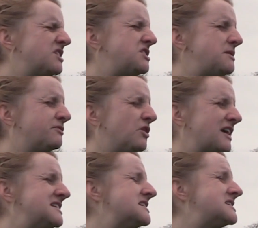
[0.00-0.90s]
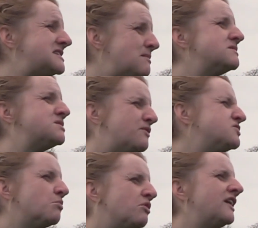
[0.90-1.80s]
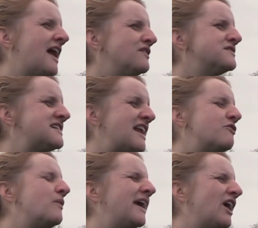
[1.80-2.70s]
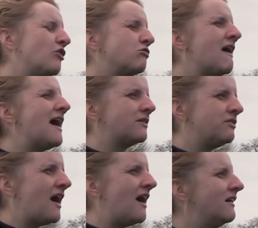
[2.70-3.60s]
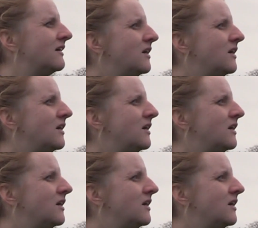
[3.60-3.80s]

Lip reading: a sheep flock is a symptom of something else, and if we can crack that,